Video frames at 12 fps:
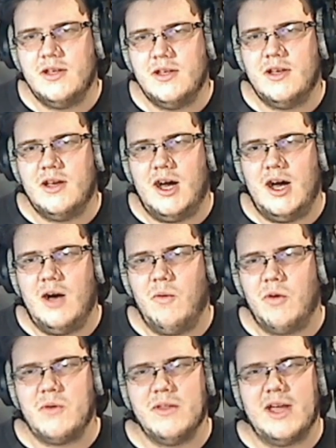what
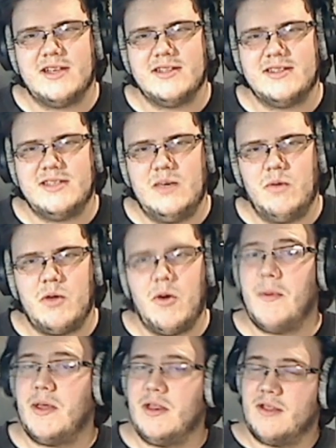you would like to see, what you want
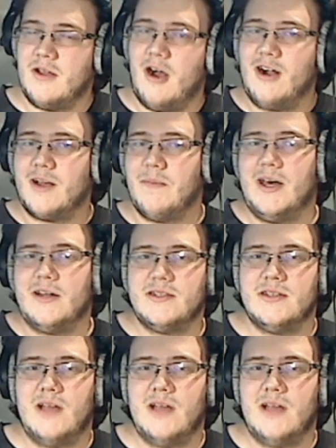me to talk about.